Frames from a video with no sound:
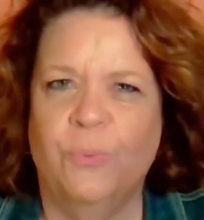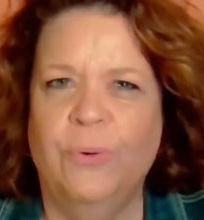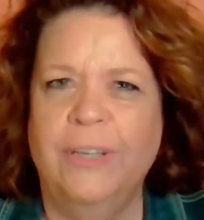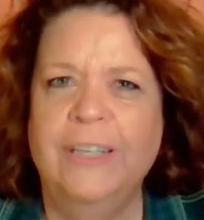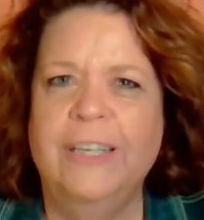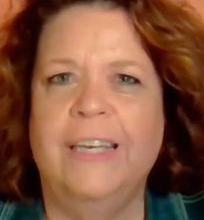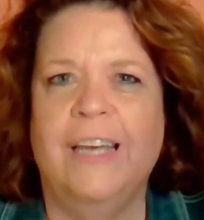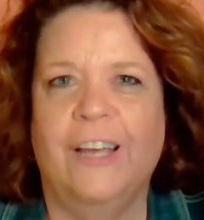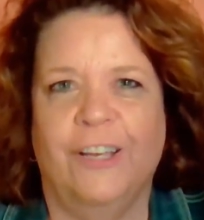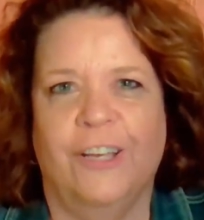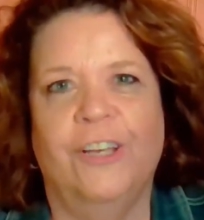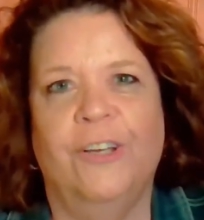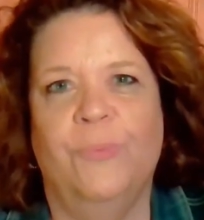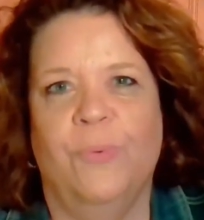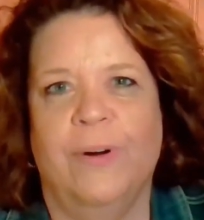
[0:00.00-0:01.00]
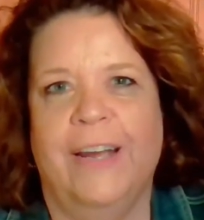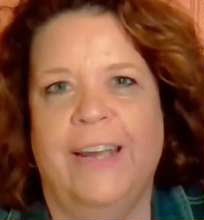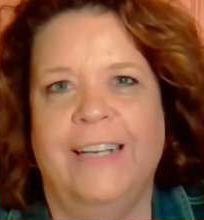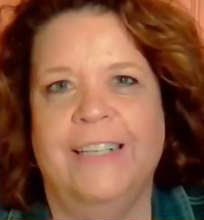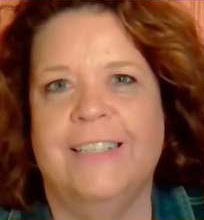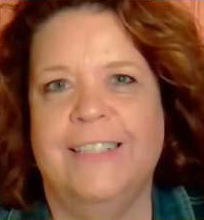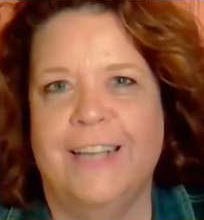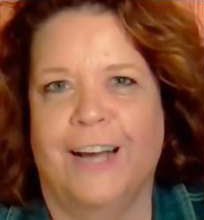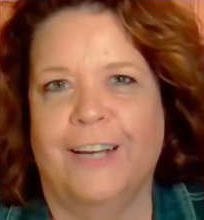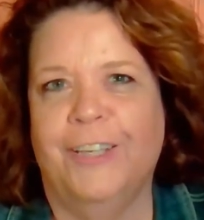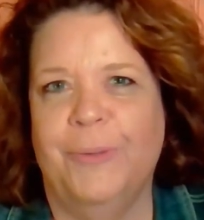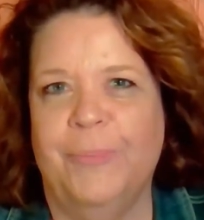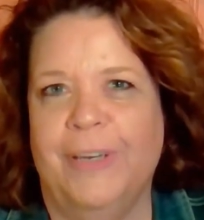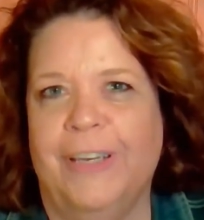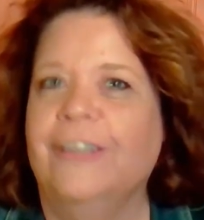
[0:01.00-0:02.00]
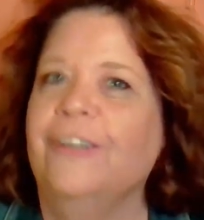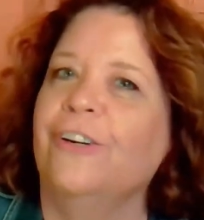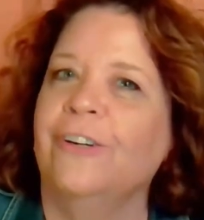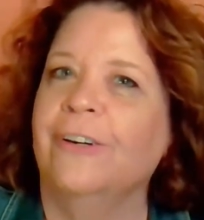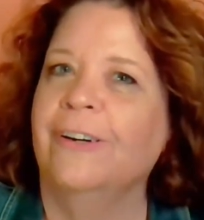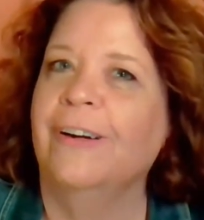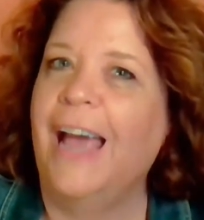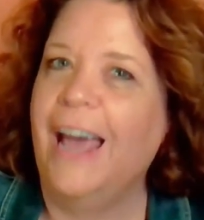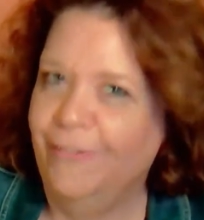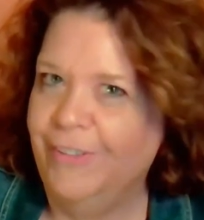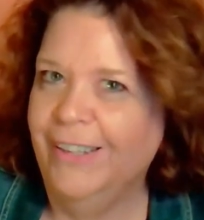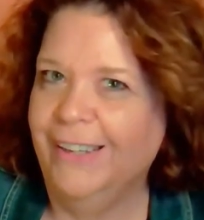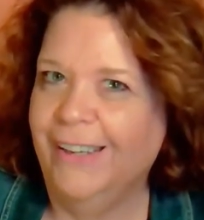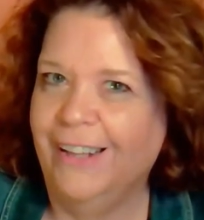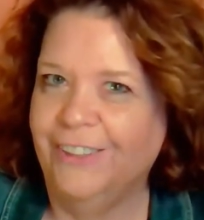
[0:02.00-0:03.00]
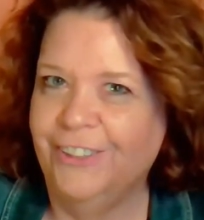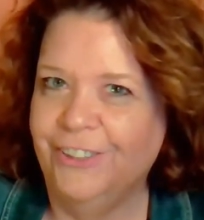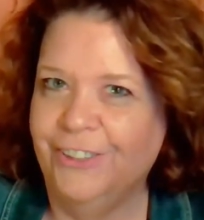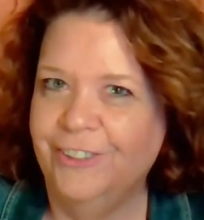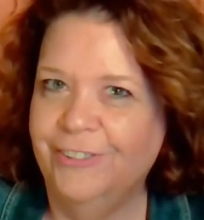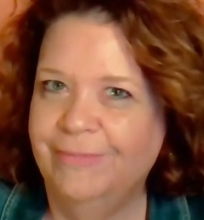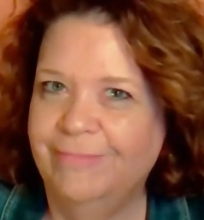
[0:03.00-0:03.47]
really a good way to document your advent calendar.